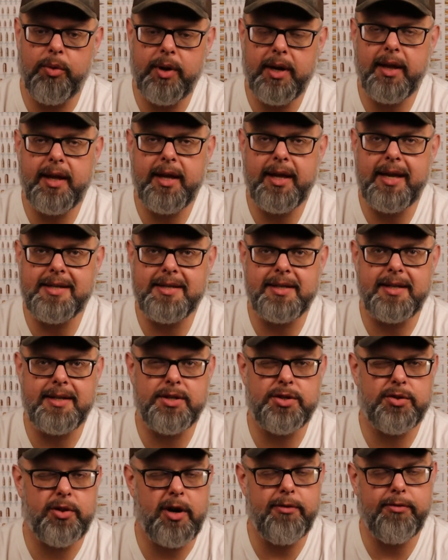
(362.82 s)
really isn't
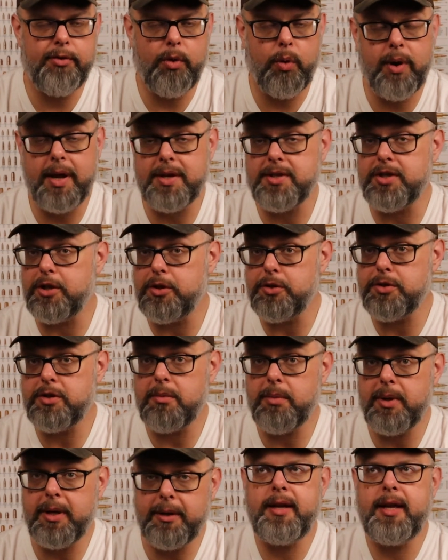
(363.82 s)
as straightforward as it used
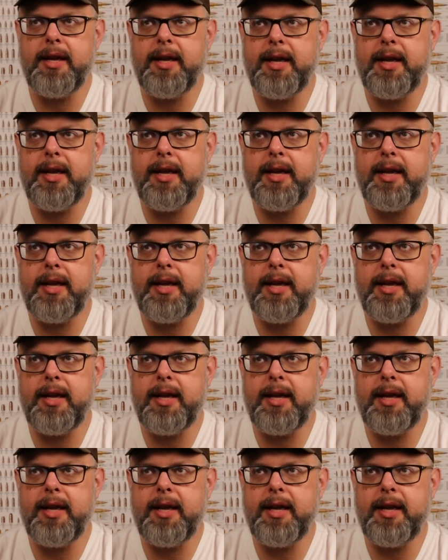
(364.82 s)
to be.